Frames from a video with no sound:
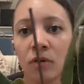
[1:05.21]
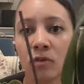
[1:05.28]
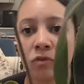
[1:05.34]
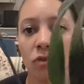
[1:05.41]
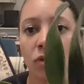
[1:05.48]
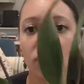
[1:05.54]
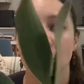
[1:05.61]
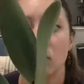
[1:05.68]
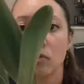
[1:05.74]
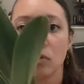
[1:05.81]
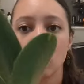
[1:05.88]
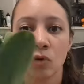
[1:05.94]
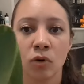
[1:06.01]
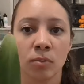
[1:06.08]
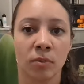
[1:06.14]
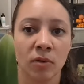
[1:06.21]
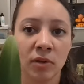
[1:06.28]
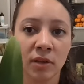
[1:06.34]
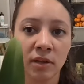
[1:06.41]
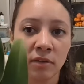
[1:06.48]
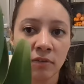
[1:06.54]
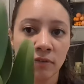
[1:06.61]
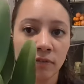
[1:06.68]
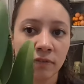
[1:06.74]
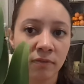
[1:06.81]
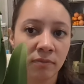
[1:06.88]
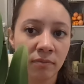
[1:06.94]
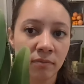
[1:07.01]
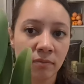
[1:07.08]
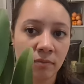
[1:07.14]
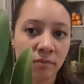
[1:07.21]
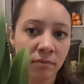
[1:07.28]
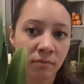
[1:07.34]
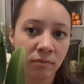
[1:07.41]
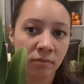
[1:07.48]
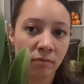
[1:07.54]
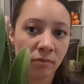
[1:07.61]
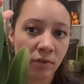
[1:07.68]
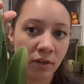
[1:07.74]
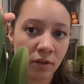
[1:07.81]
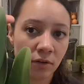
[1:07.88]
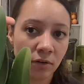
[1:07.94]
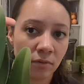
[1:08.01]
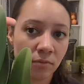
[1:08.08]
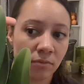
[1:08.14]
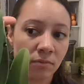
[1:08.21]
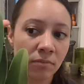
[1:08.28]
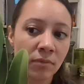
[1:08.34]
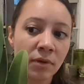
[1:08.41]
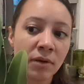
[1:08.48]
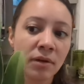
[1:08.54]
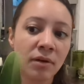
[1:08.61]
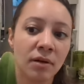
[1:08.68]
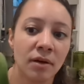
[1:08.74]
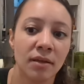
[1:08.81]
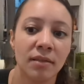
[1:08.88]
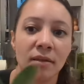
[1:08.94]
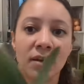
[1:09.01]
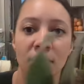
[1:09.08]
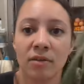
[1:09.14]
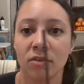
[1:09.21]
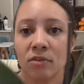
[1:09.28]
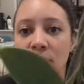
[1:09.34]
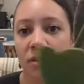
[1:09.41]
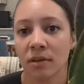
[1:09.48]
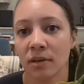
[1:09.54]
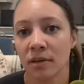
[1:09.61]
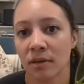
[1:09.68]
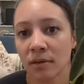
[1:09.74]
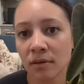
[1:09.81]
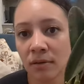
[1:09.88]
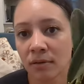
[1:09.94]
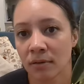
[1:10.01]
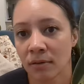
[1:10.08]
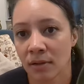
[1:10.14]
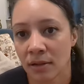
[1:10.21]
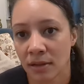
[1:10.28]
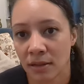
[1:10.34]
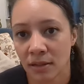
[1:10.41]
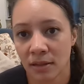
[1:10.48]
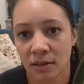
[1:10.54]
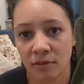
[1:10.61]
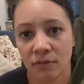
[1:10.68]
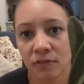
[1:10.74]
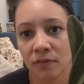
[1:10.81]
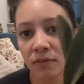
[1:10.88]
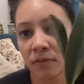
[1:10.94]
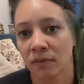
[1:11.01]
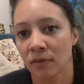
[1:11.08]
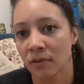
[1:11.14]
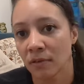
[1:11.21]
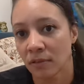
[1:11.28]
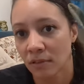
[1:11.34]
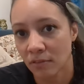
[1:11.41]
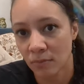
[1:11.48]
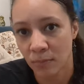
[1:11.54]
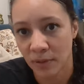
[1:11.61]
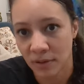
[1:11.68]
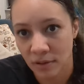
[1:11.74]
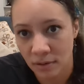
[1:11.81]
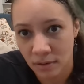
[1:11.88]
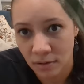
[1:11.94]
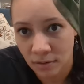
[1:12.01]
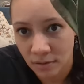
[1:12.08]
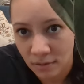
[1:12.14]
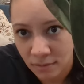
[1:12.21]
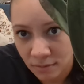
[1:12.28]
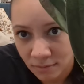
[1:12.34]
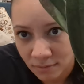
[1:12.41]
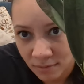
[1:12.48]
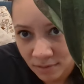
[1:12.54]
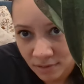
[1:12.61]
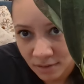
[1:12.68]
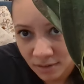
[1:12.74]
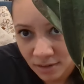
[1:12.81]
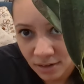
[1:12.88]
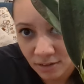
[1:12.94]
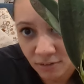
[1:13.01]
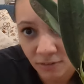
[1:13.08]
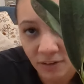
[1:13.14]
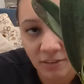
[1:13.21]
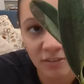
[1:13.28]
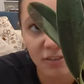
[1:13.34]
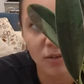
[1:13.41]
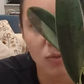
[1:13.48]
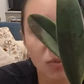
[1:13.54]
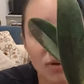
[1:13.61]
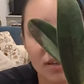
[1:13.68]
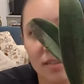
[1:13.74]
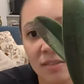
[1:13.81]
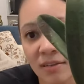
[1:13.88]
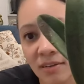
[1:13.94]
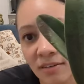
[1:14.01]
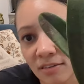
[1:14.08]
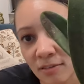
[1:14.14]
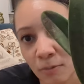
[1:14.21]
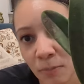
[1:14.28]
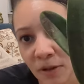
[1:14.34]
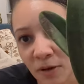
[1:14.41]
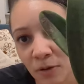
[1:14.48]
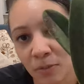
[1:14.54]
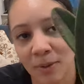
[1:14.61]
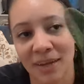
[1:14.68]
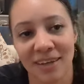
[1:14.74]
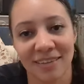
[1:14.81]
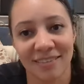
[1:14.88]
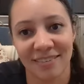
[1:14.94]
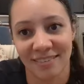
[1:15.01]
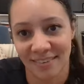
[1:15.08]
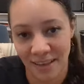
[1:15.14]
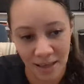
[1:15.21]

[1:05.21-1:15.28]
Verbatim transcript: So here's a normal leaf here, and then here's a leaf that's been infested with uh, spider mites.